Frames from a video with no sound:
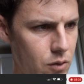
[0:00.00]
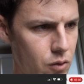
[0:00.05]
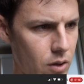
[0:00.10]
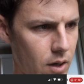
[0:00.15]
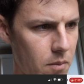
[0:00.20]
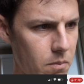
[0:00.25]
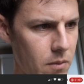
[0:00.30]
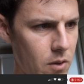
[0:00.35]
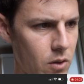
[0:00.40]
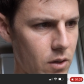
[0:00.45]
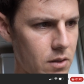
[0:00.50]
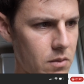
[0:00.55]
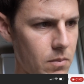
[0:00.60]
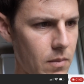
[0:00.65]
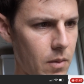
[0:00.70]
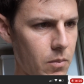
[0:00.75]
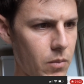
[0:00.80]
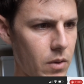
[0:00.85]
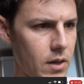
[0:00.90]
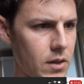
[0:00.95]
dry mucous
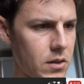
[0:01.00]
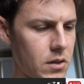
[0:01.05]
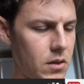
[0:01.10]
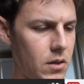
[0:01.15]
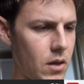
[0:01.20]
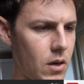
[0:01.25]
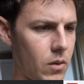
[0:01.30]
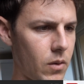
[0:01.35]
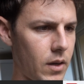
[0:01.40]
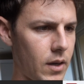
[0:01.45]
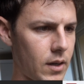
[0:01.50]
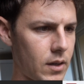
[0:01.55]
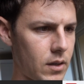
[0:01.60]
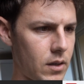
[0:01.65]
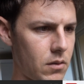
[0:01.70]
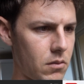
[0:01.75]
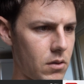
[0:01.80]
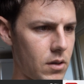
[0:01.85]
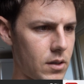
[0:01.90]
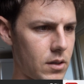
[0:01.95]
membranes, no
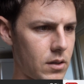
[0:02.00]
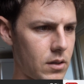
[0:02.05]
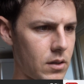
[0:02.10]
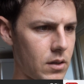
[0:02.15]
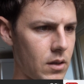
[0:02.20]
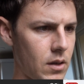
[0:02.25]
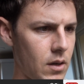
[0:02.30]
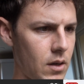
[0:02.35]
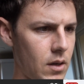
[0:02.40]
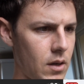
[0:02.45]
icterus.